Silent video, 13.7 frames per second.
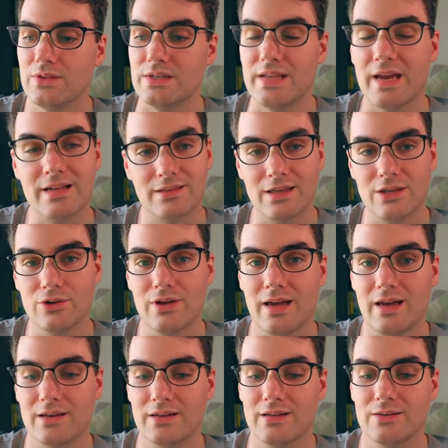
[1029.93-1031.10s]
The date that you
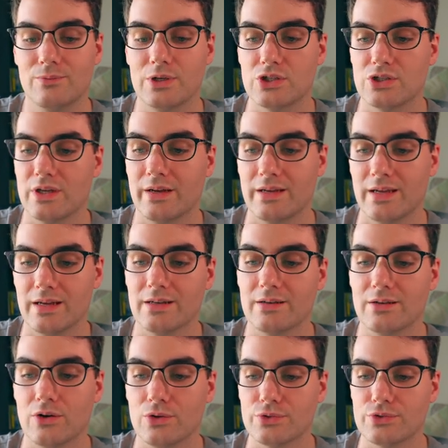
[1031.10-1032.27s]
had it, which
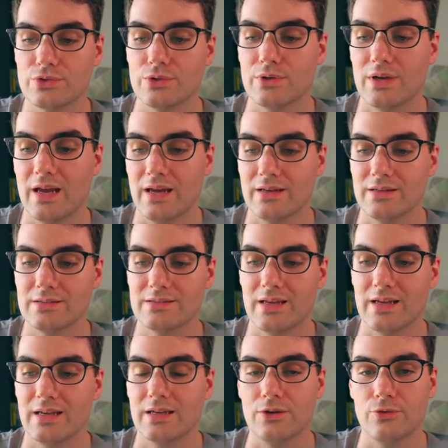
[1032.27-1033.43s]
again also has
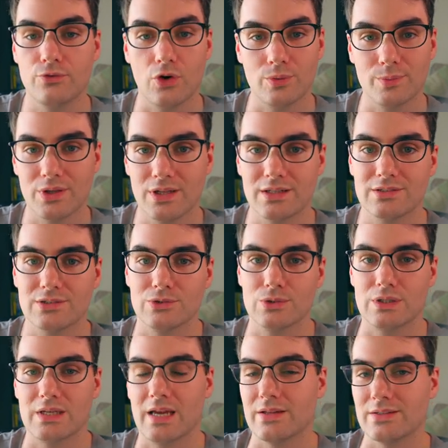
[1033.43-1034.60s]
a formula
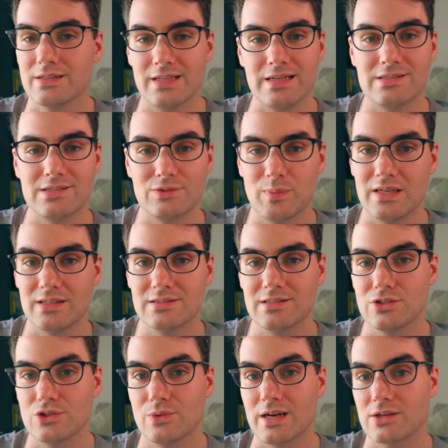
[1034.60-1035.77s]
to count the days it's been
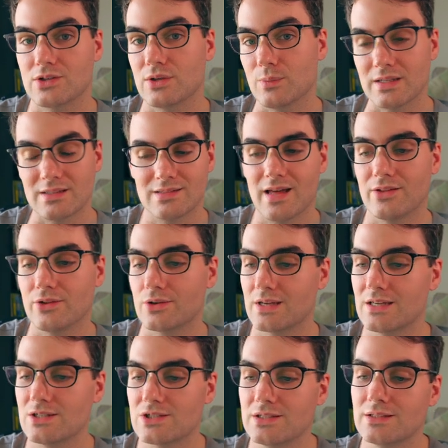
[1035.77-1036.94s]
since you actually went to that
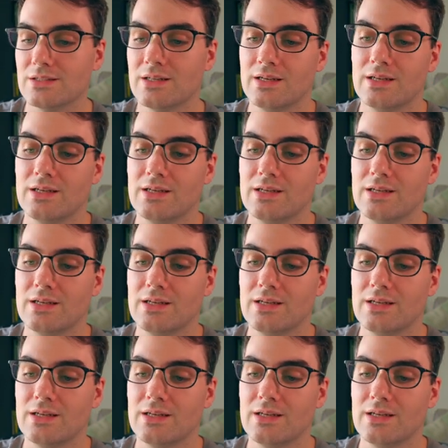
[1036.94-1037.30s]
location.